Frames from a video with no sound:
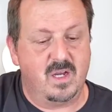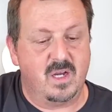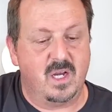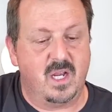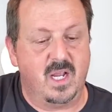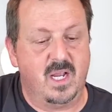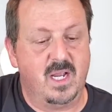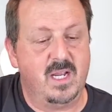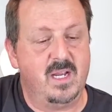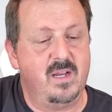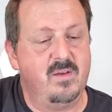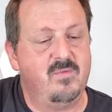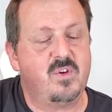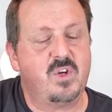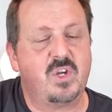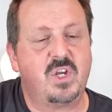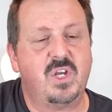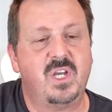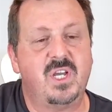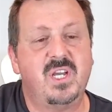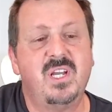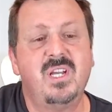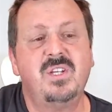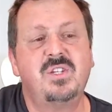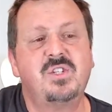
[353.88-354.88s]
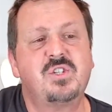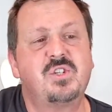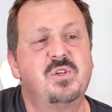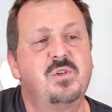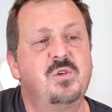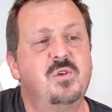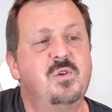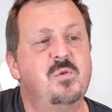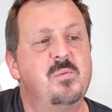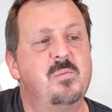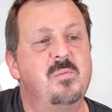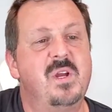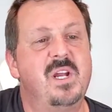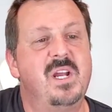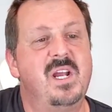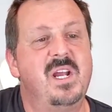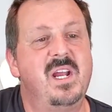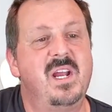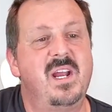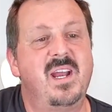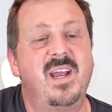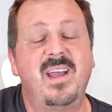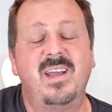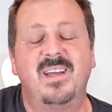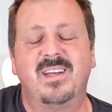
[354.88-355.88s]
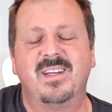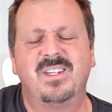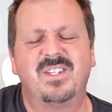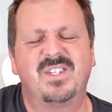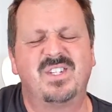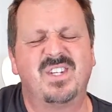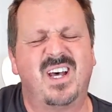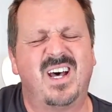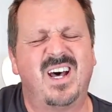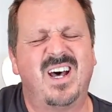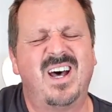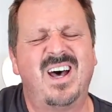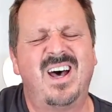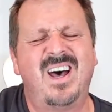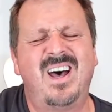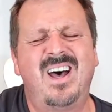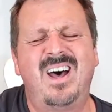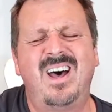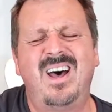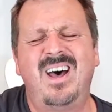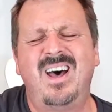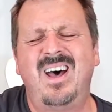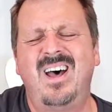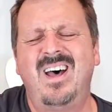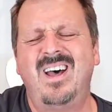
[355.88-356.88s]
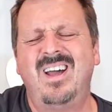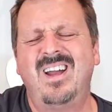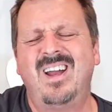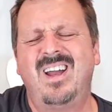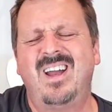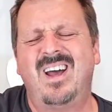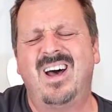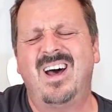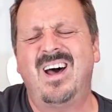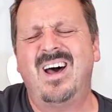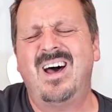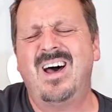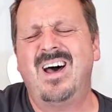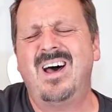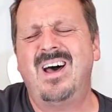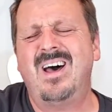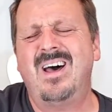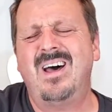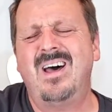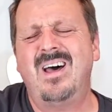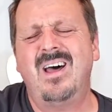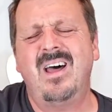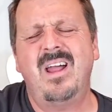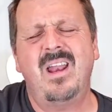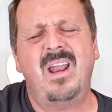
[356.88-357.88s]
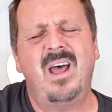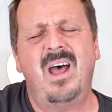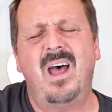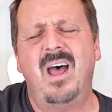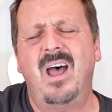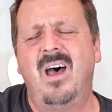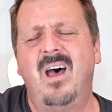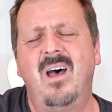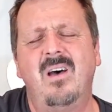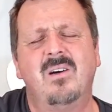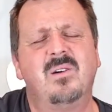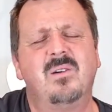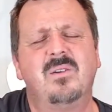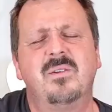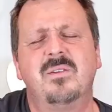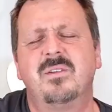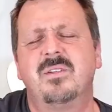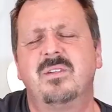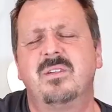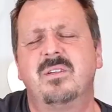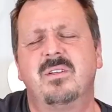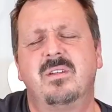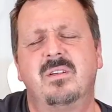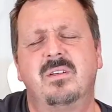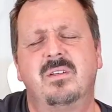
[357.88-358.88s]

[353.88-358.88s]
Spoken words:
Gave a kiss to me as I got out,